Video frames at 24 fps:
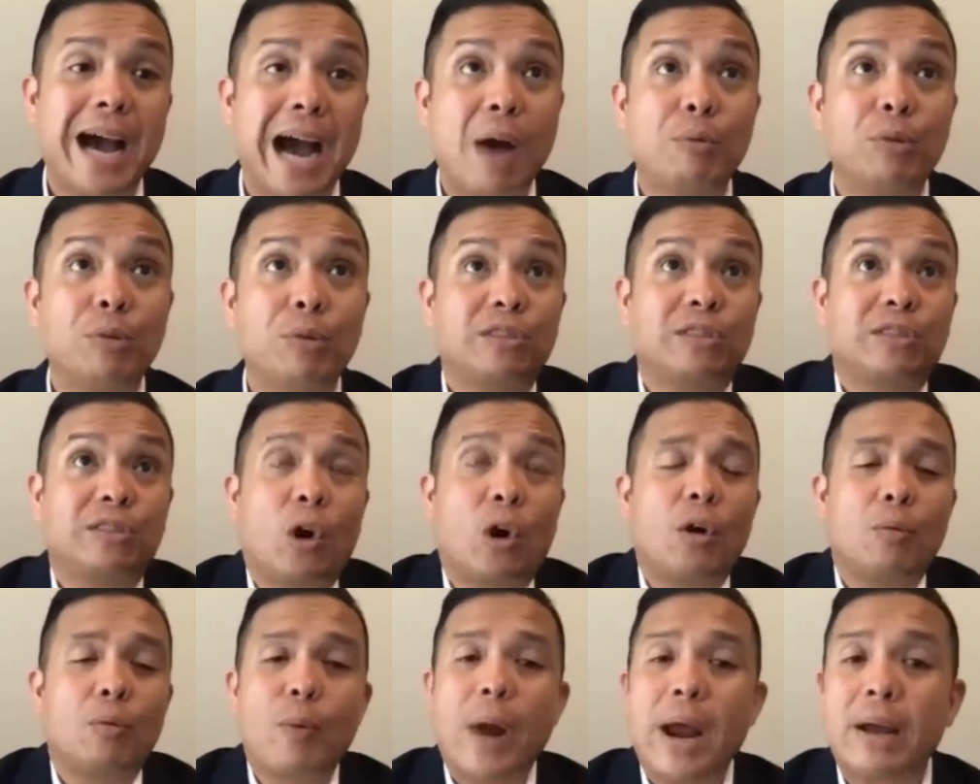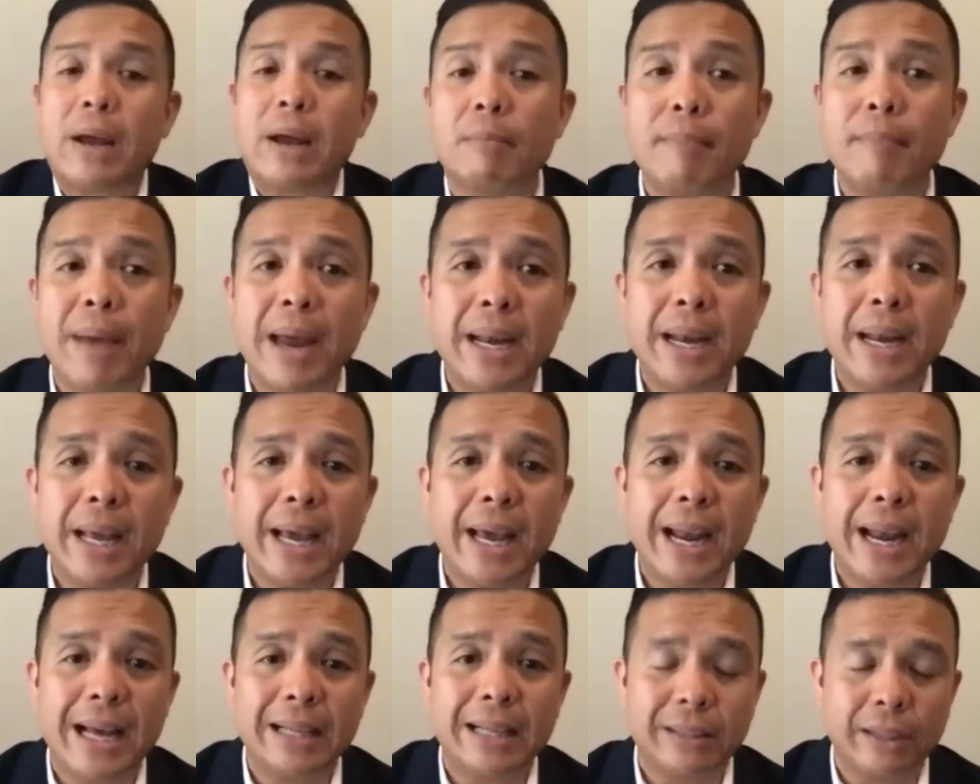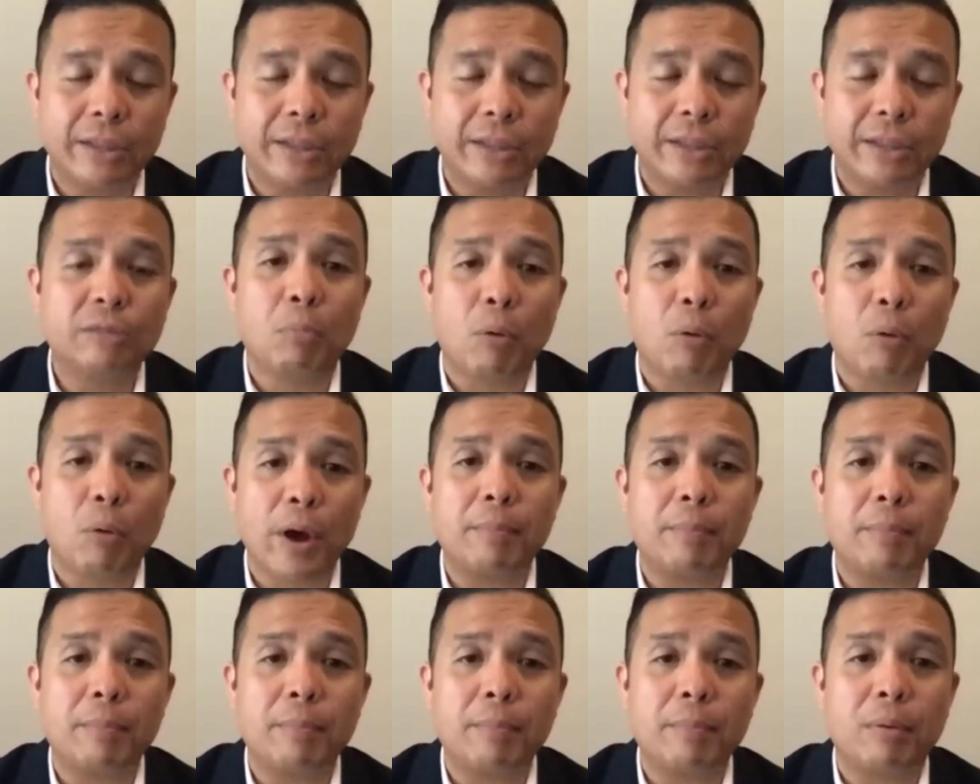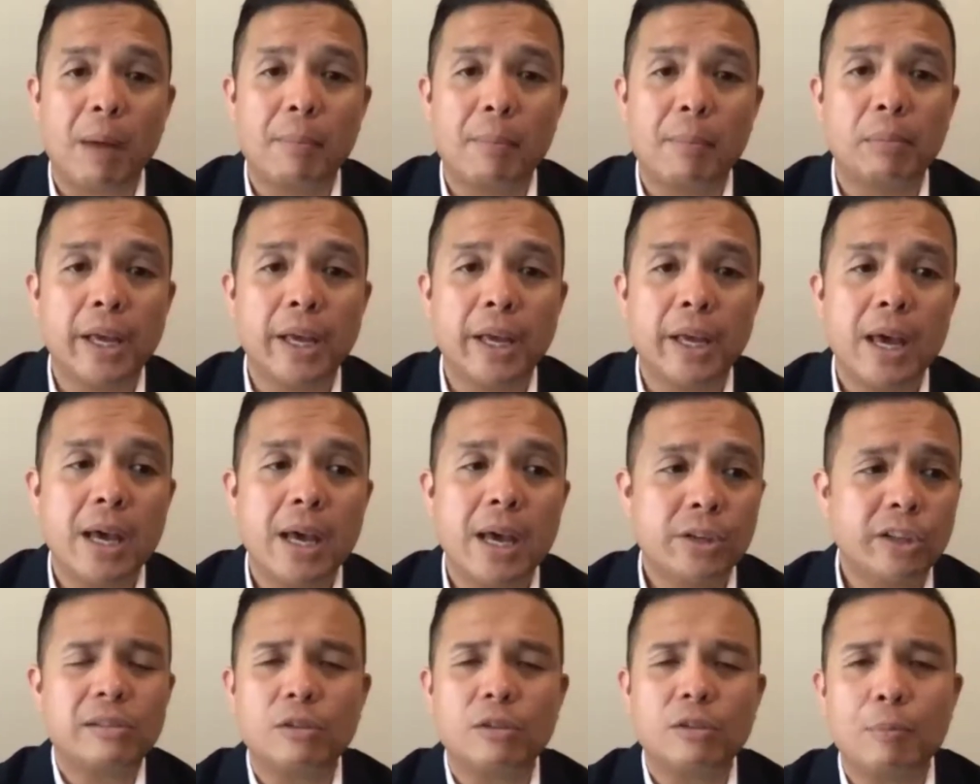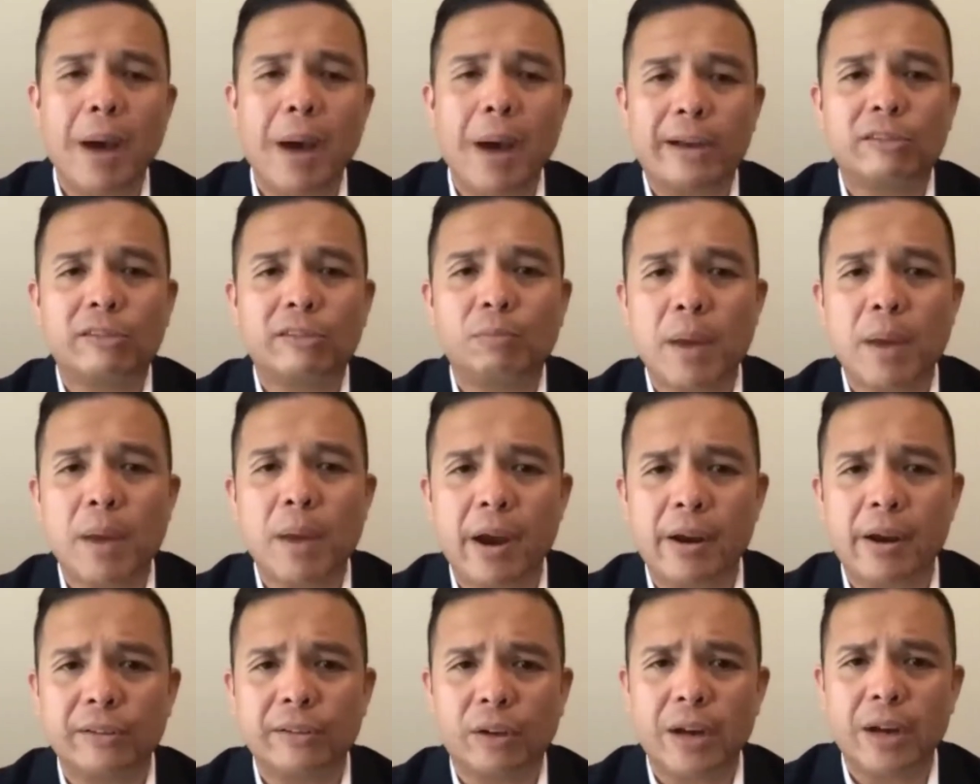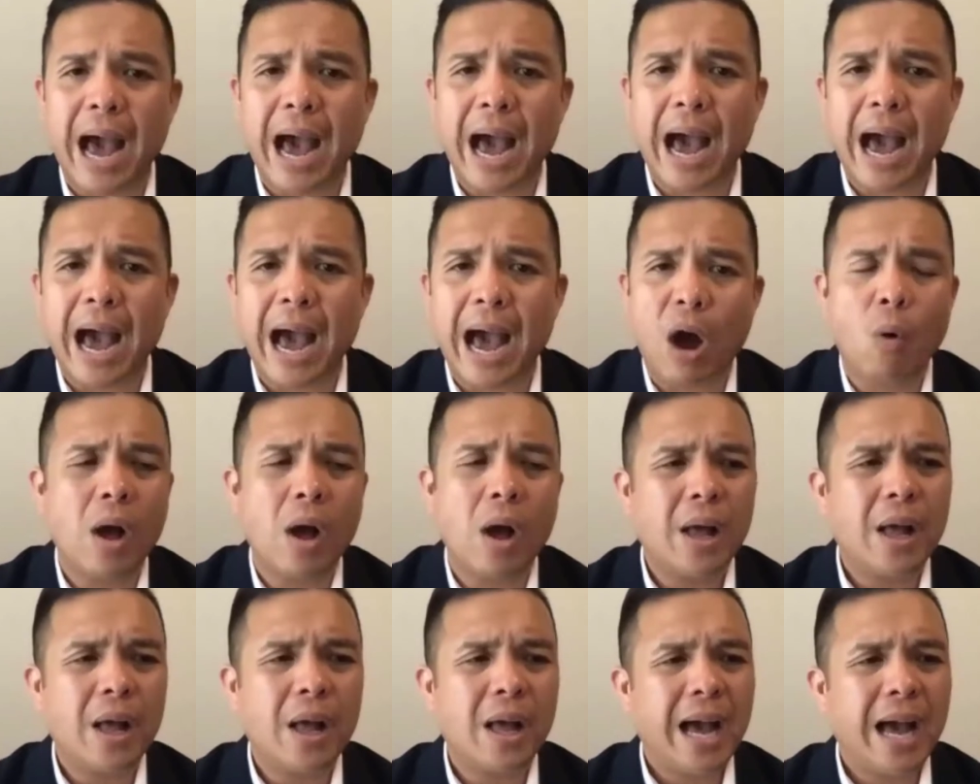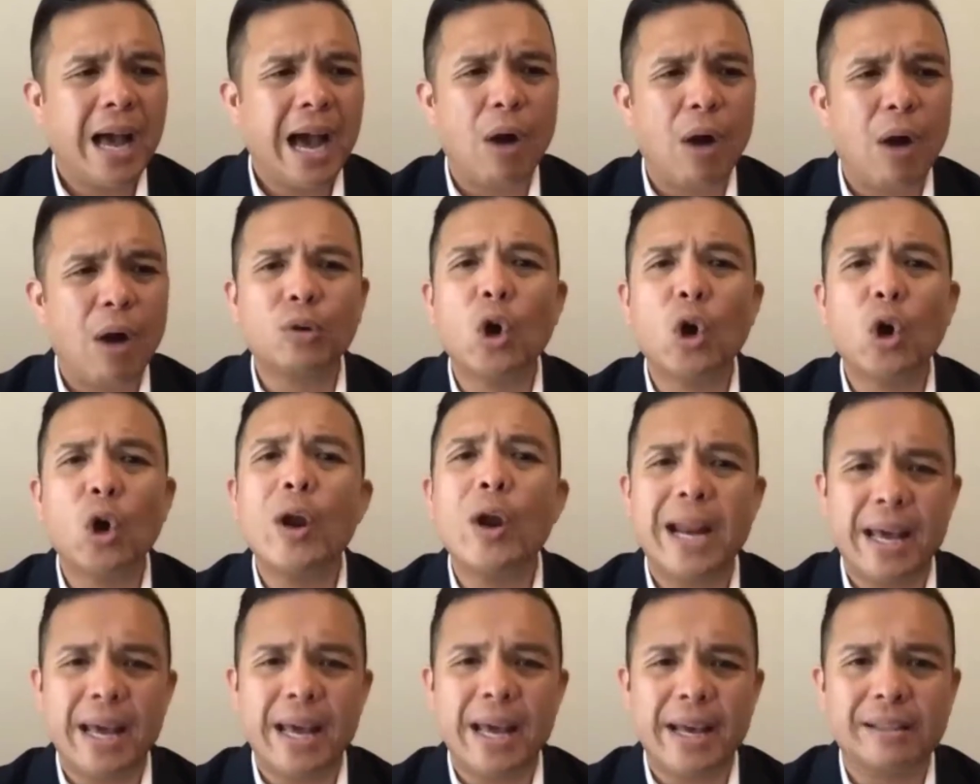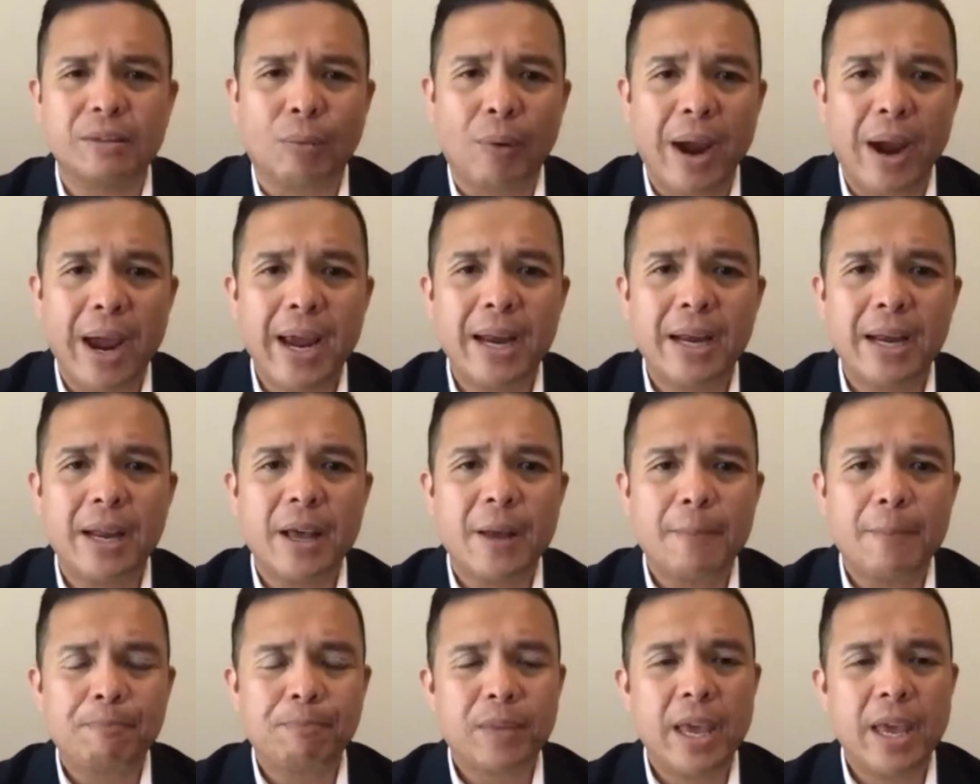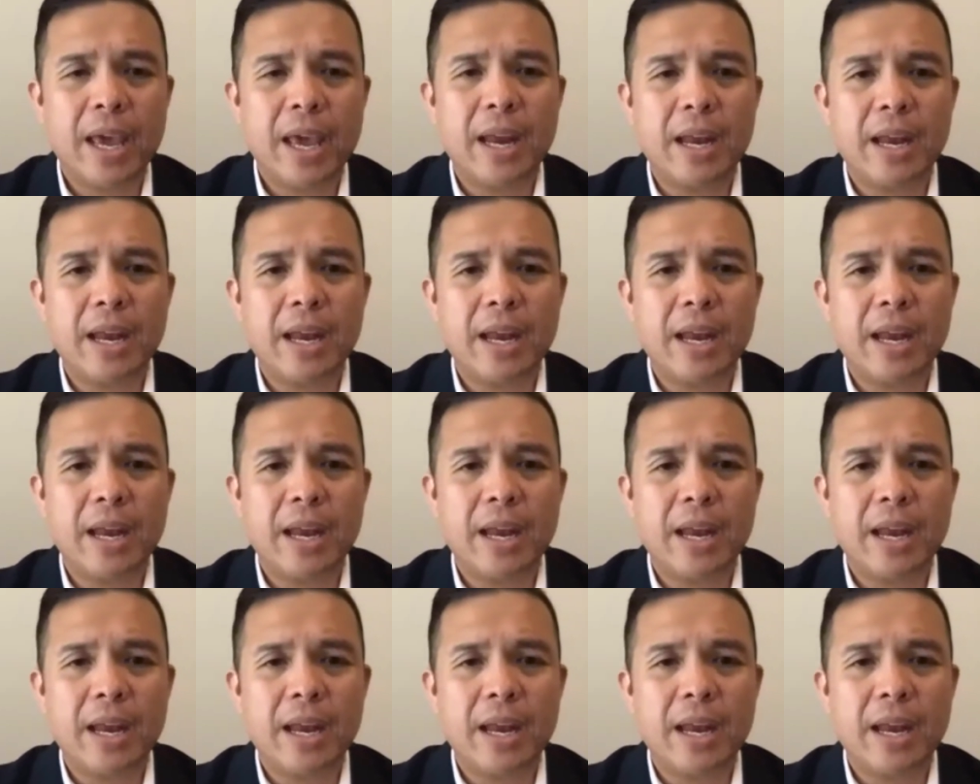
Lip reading: would start recommending it at this point probably just because of my experience and how good it is, right?